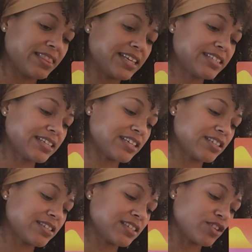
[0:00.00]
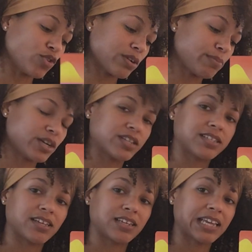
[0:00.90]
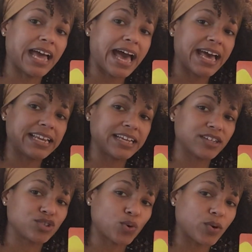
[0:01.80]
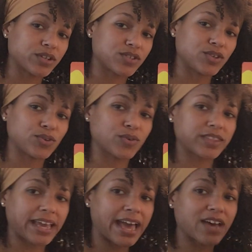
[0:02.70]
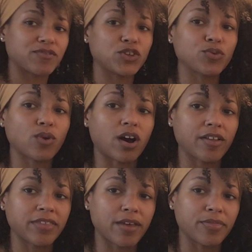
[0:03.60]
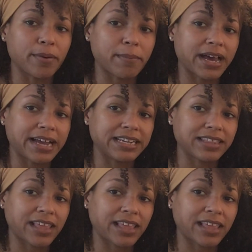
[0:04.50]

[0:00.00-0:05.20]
This is your person heading towards you. They have you on the mind.